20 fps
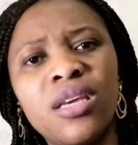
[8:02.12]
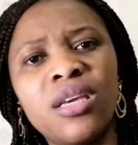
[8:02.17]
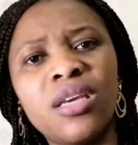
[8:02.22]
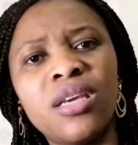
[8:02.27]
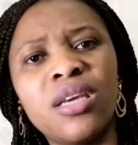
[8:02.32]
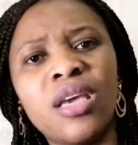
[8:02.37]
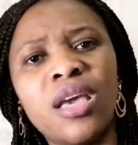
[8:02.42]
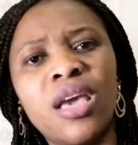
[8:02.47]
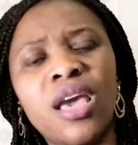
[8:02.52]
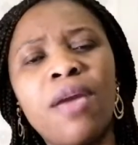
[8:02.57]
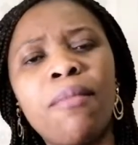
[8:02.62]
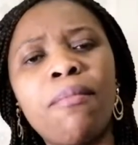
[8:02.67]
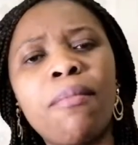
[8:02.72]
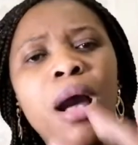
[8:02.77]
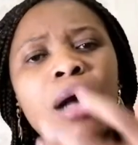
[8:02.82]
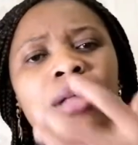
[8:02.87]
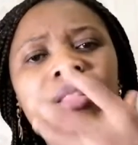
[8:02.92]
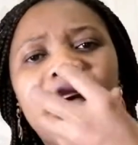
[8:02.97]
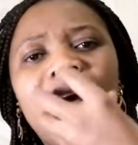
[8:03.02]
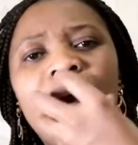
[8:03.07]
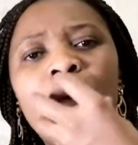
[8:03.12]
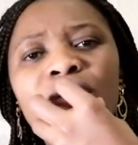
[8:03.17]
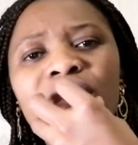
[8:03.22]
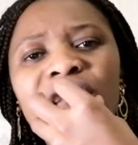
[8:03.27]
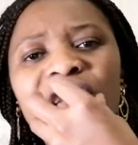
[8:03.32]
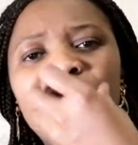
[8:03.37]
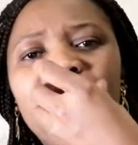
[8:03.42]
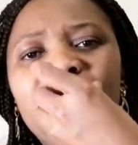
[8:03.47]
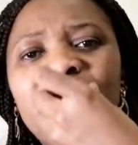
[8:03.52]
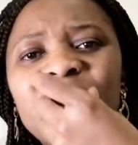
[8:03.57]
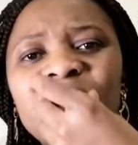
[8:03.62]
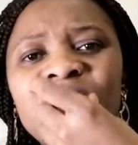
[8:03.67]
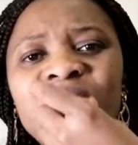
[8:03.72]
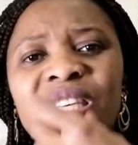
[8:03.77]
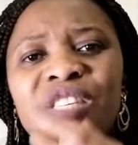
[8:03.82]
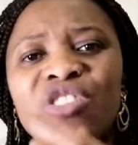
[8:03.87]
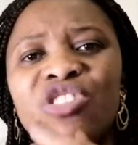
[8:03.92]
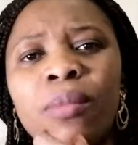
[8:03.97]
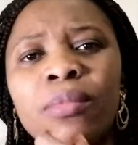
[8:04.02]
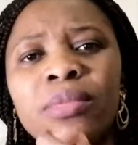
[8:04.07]
when a mouth that will never
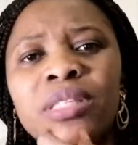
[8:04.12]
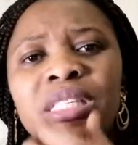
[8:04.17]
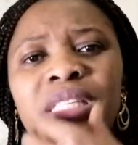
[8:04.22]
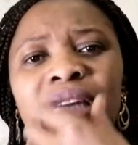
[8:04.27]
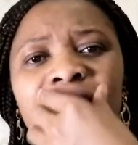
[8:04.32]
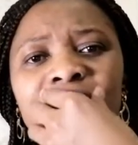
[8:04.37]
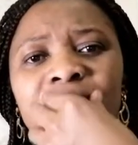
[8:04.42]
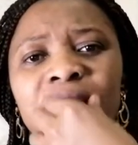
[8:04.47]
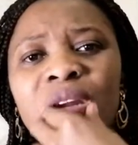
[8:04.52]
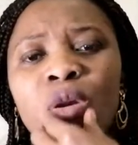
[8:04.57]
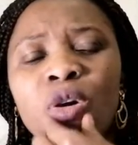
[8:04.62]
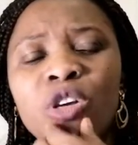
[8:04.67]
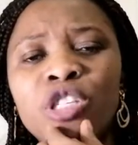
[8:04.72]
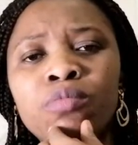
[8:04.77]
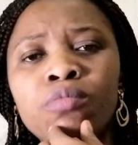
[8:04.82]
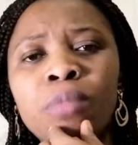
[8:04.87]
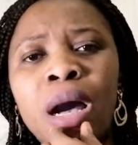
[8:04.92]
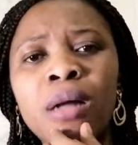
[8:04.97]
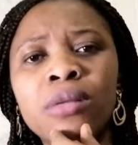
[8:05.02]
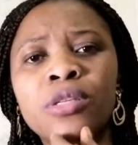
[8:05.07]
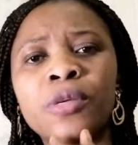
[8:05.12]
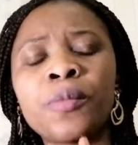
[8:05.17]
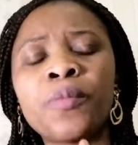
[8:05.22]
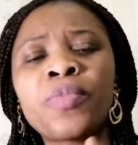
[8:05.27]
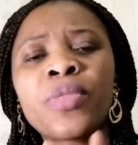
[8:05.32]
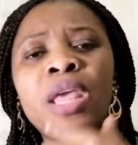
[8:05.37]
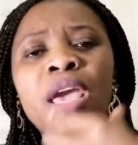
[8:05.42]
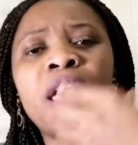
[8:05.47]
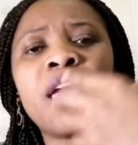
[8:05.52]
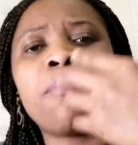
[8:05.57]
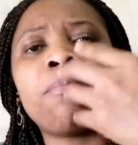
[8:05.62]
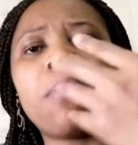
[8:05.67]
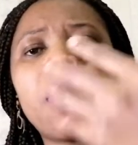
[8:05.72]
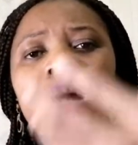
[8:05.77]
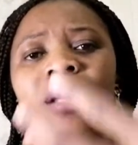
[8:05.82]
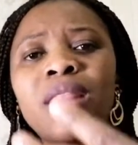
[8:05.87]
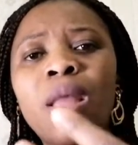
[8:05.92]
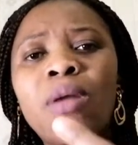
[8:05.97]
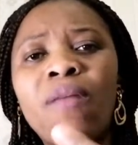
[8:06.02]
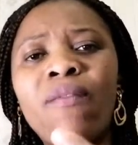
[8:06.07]
see something and close mouth. A
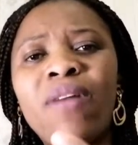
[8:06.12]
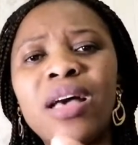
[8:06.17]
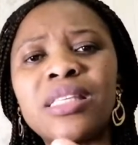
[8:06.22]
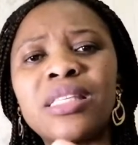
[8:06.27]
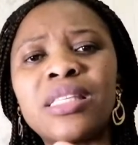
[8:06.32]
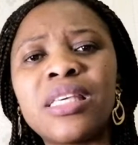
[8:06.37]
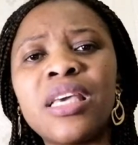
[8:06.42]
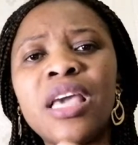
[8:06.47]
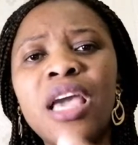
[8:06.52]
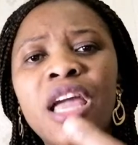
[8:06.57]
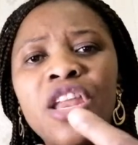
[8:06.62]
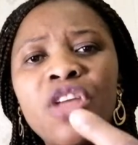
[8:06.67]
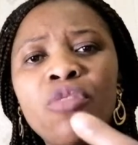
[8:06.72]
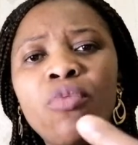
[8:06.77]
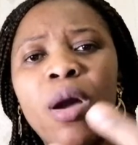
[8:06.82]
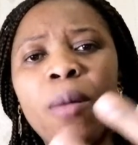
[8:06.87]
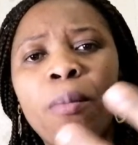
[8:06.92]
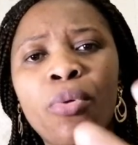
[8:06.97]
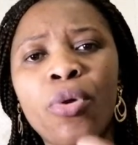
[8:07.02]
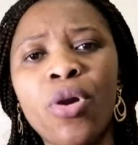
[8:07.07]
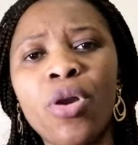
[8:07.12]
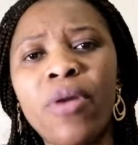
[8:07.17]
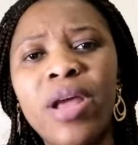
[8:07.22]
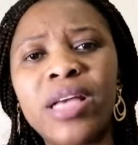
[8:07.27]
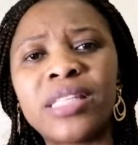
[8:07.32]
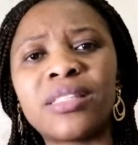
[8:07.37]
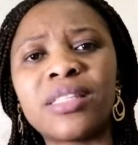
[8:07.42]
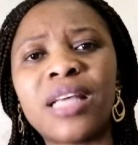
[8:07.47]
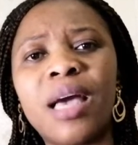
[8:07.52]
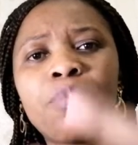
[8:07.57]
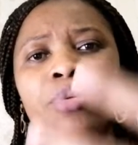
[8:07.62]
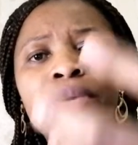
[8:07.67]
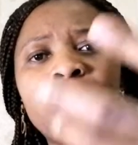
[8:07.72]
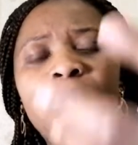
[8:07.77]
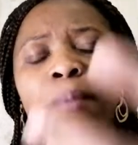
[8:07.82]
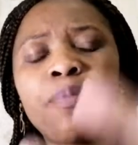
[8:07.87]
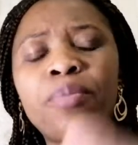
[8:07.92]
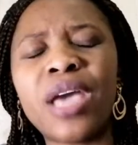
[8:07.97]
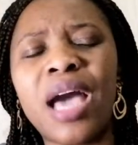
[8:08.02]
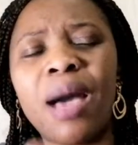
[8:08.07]
man that will never see anyone progressing and be
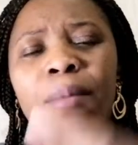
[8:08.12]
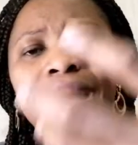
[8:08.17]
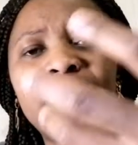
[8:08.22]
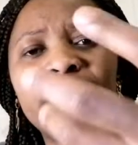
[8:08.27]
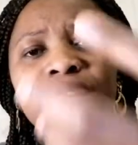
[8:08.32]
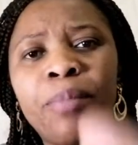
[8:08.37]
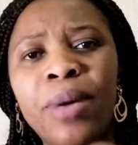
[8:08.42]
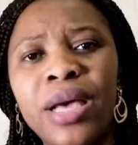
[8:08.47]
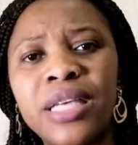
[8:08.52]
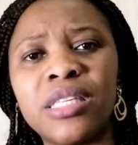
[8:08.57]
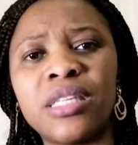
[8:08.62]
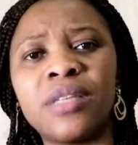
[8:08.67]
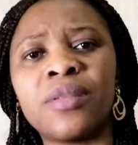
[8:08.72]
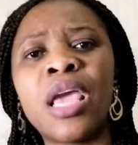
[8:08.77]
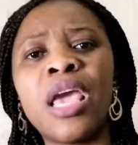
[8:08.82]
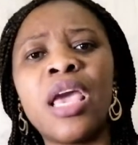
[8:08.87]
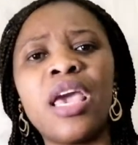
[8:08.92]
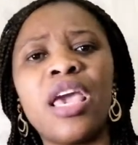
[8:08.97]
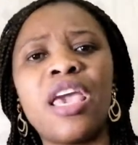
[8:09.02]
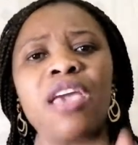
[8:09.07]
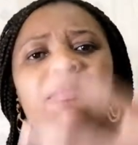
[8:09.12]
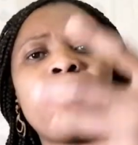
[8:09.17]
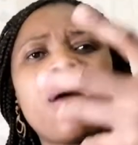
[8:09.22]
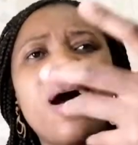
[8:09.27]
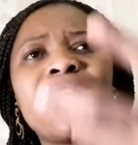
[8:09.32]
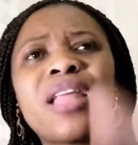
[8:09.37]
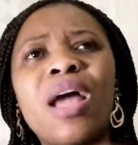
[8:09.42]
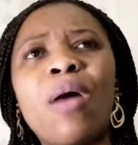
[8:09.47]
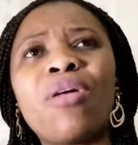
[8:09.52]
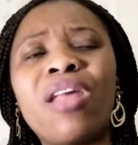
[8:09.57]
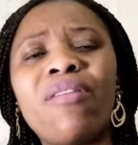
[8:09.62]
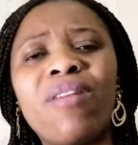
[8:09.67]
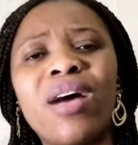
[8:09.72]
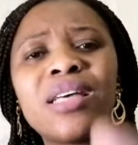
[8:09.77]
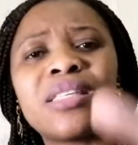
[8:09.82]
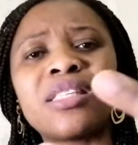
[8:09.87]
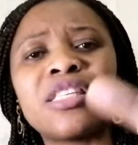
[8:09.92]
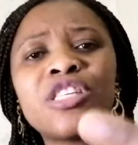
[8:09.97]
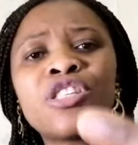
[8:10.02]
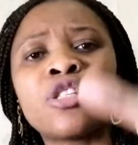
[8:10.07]
happy about the person. A man that will
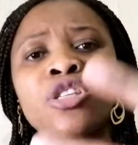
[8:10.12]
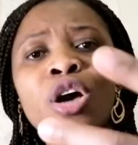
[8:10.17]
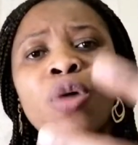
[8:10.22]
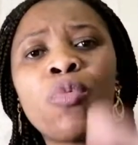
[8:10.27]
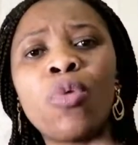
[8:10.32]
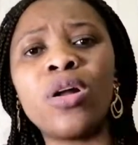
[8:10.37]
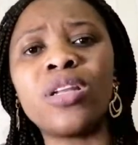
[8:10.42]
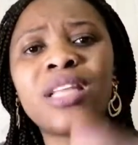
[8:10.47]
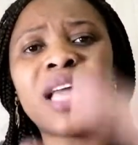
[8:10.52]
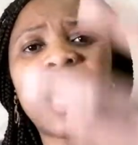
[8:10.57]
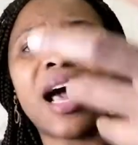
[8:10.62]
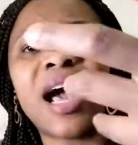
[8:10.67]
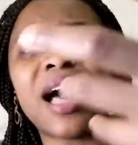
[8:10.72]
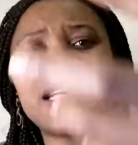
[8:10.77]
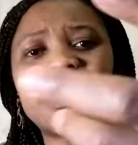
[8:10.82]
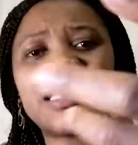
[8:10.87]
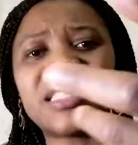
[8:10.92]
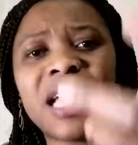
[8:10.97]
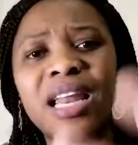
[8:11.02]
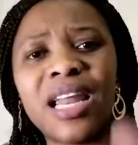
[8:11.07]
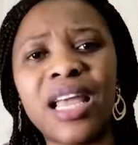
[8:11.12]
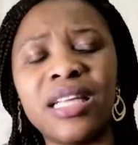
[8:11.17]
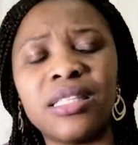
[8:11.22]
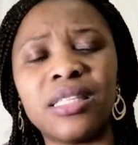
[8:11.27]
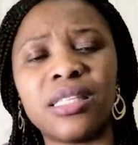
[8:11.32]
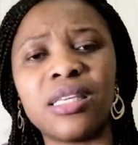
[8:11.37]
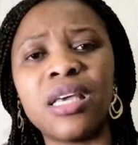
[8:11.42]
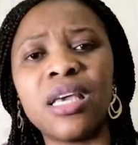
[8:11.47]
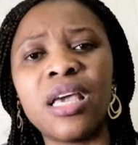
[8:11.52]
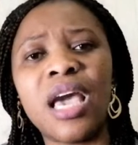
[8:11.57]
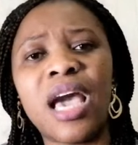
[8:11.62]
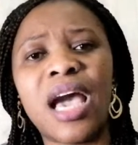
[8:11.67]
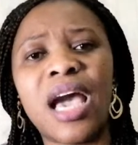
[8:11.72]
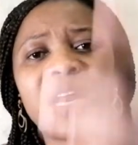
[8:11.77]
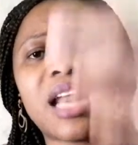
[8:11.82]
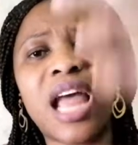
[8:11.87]
never see someone that has talent and